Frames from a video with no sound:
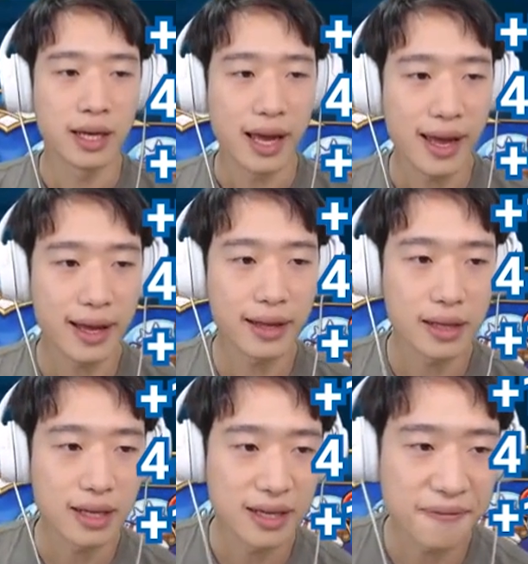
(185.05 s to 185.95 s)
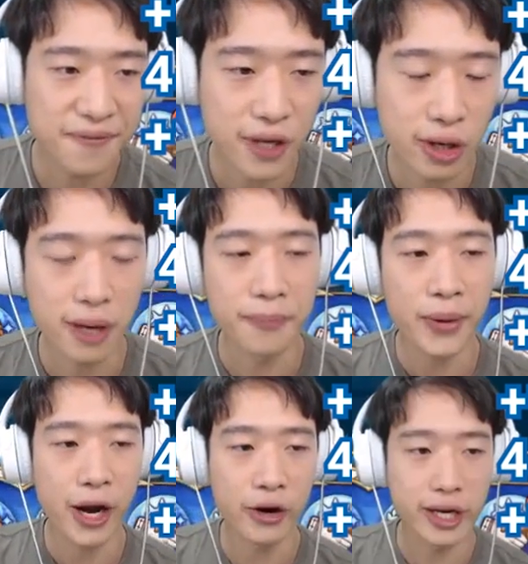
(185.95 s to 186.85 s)
And if you're
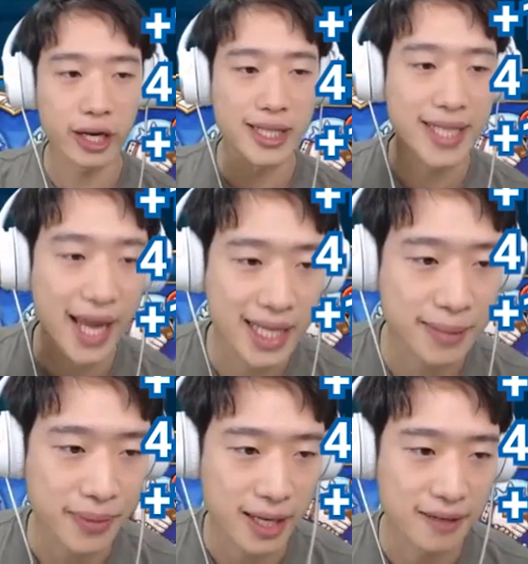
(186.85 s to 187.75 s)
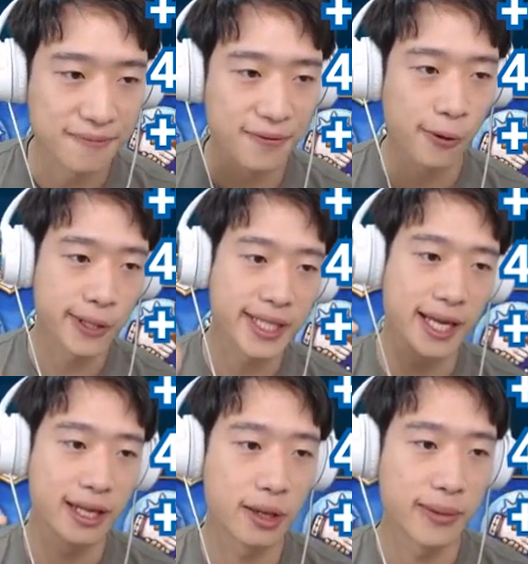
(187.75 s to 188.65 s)
comparing attack speed, 4
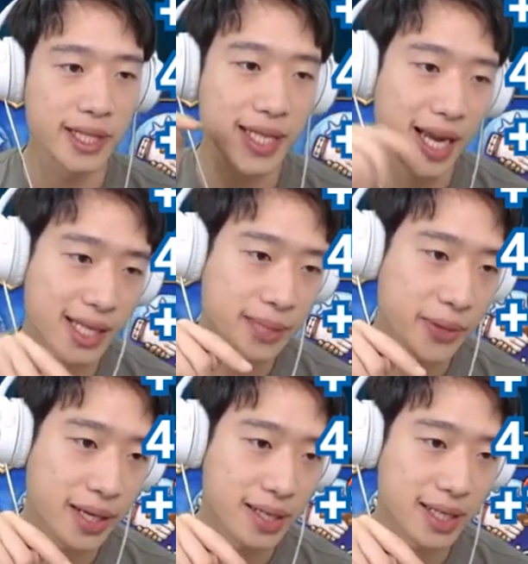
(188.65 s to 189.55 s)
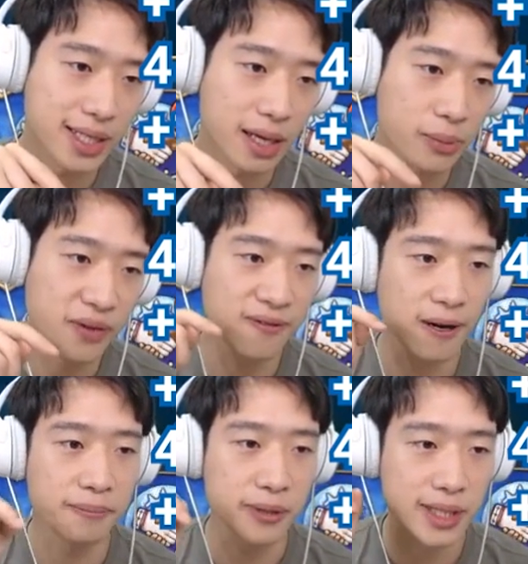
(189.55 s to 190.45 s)
set of attack speed is gonna be
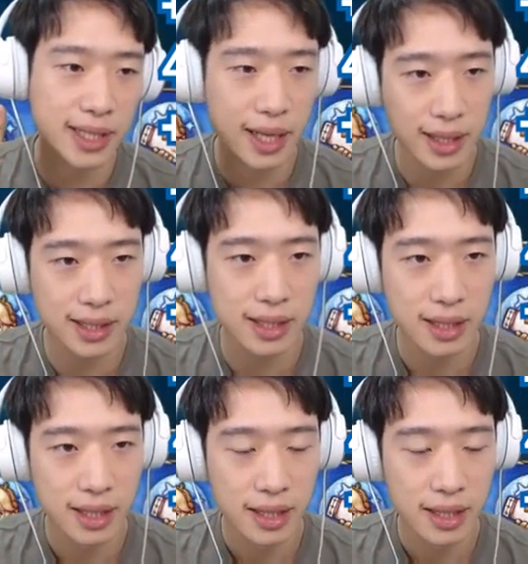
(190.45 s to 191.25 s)
5%,